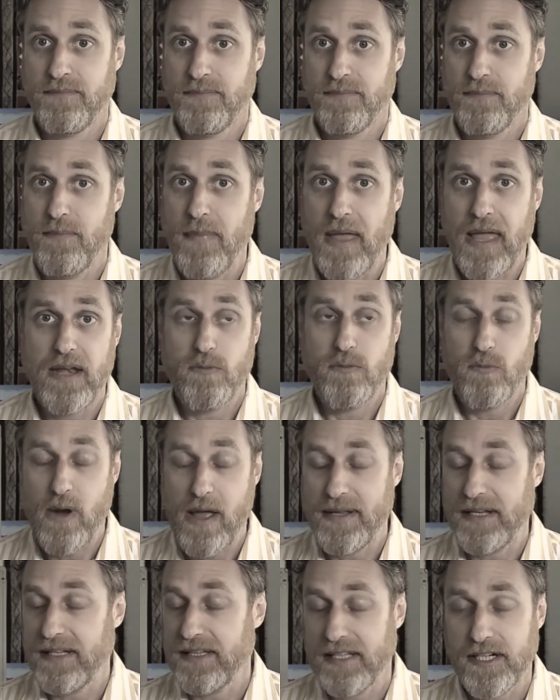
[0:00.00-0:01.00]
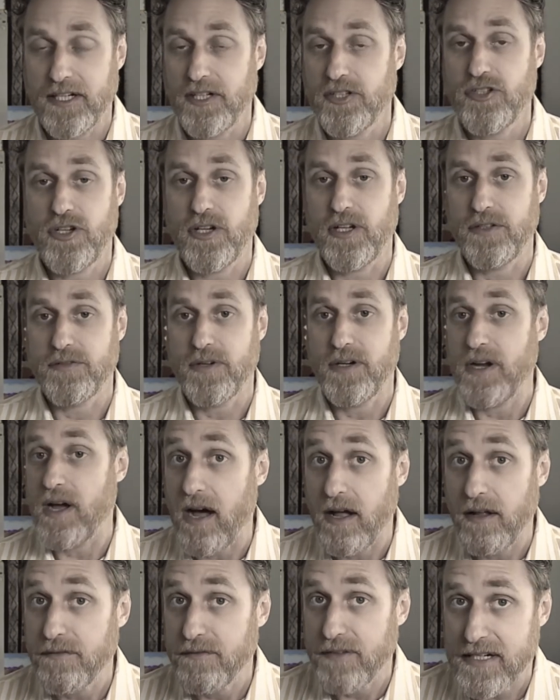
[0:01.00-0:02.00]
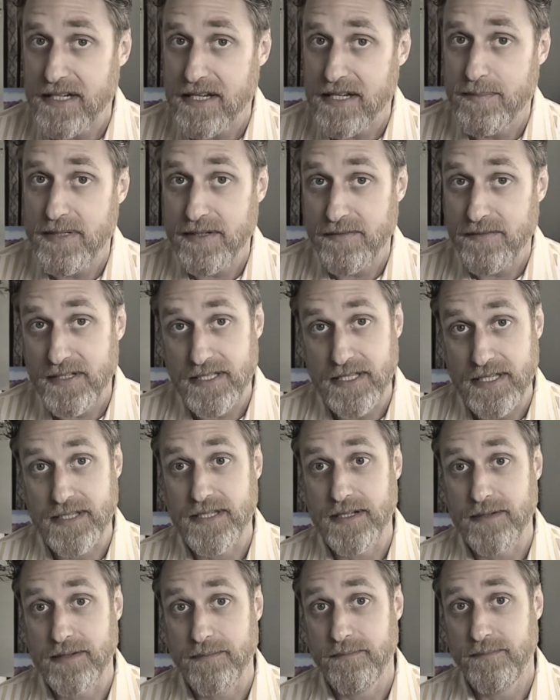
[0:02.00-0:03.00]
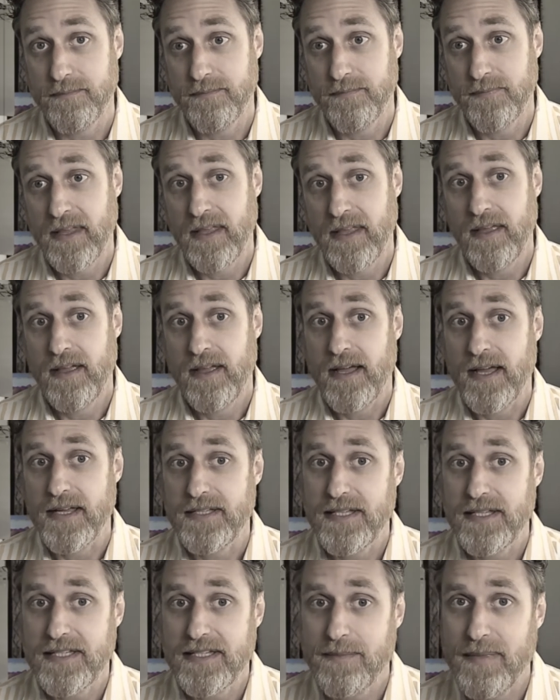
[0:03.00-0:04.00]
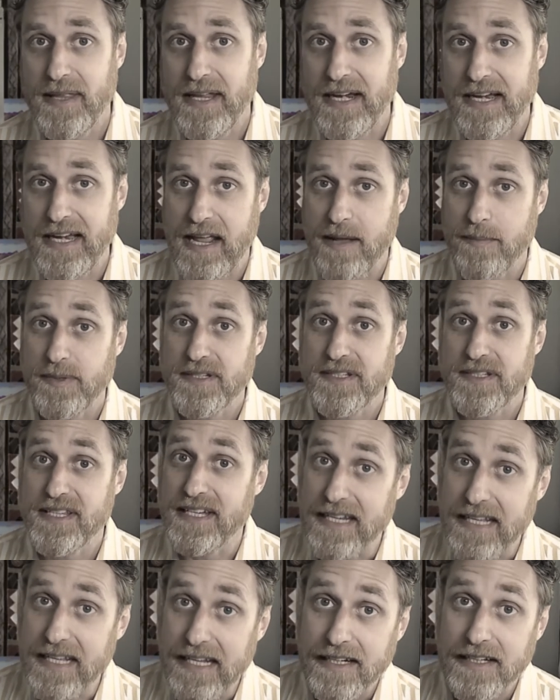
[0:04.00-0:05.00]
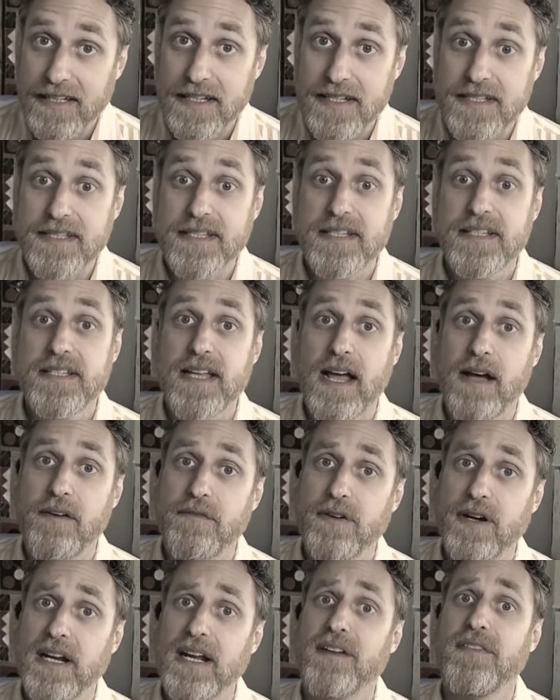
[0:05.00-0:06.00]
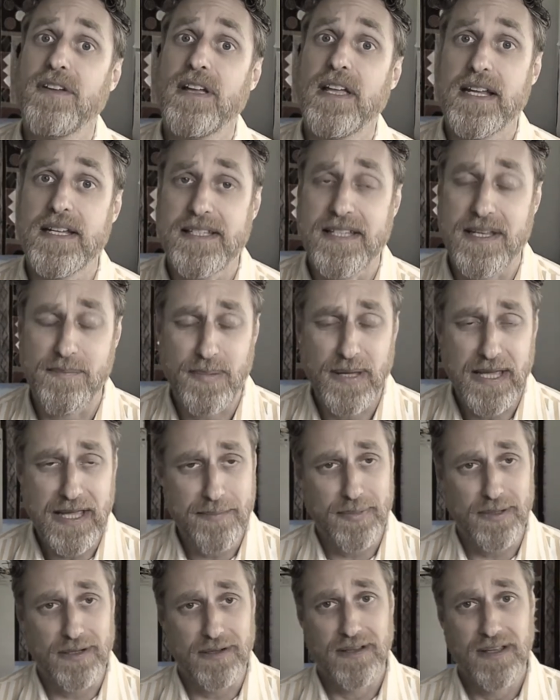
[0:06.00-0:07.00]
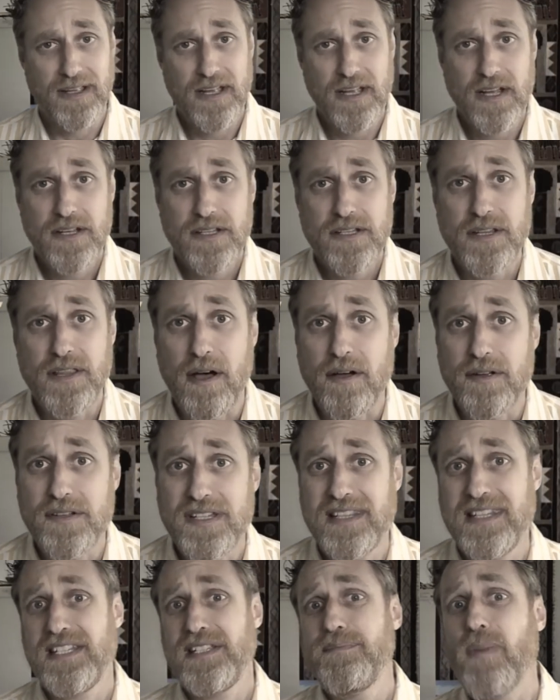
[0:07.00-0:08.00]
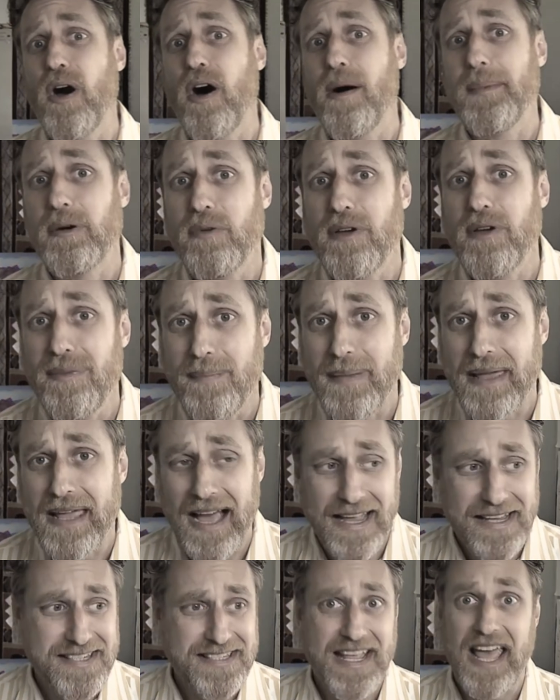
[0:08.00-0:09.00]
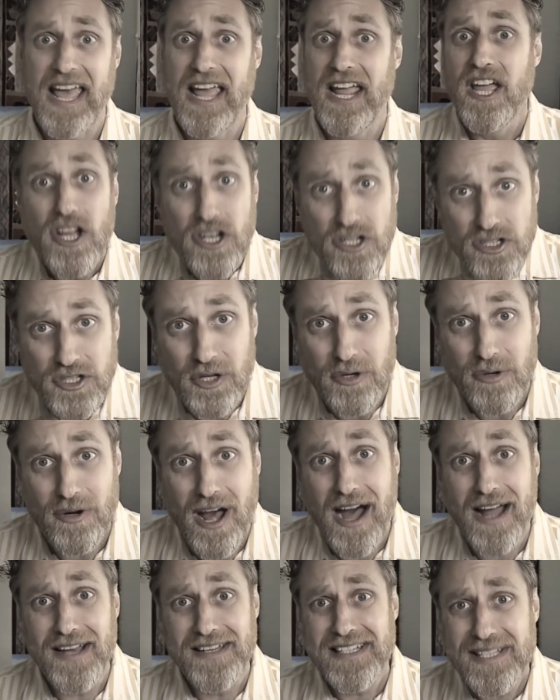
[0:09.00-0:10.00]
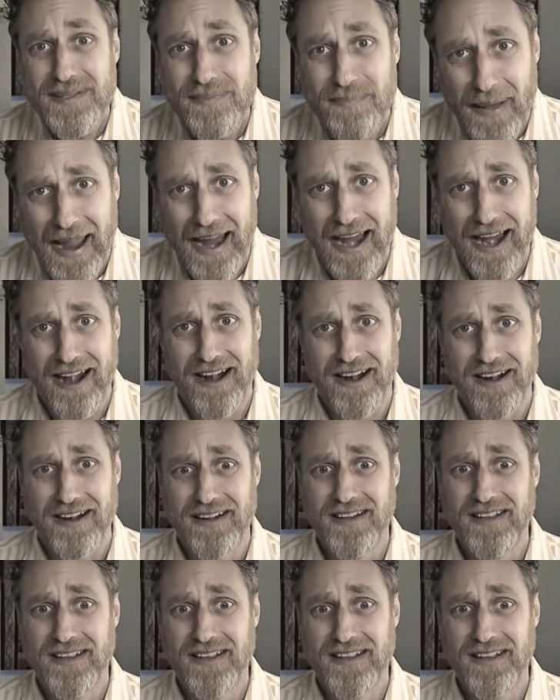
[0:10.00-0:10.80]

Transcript: Men, women, little children, all victims of a system a system that enables the needless suffering of innocent people. To those in this moment with me, I say, do not despair.